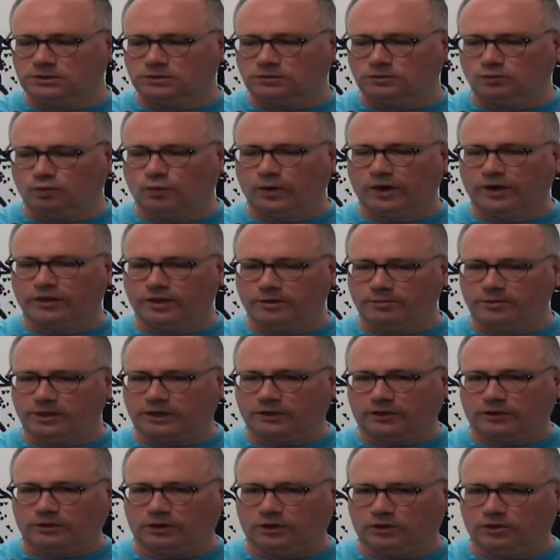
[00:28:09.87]
where they make
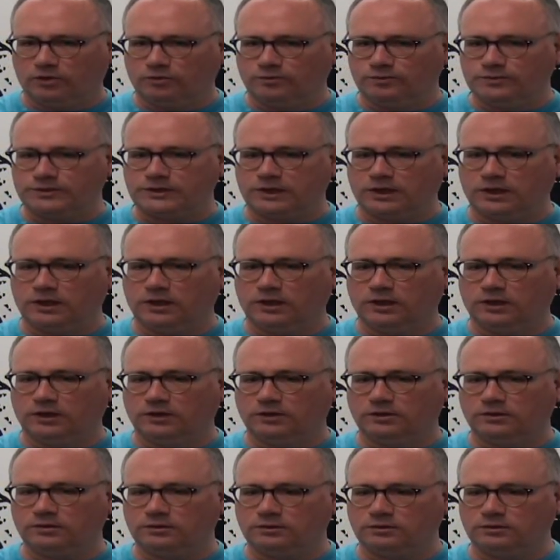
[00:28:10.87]
their homes,
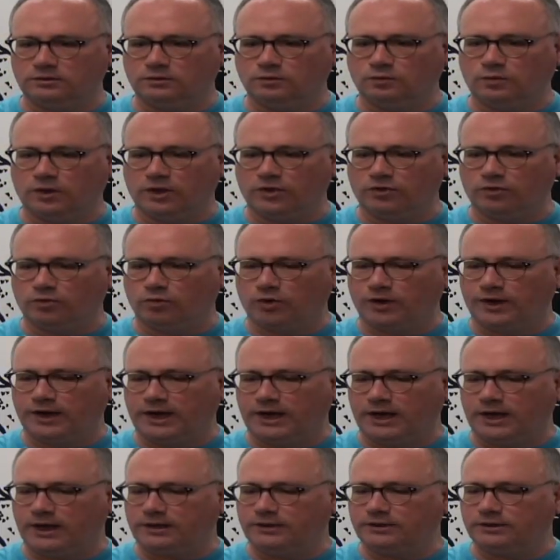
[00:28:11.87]
and whether or
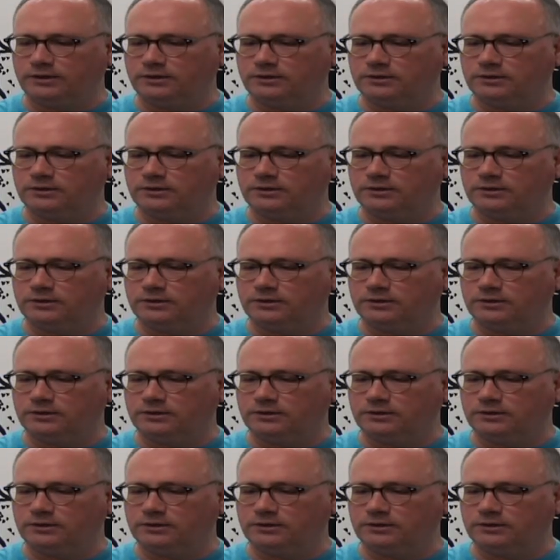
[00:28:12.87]
not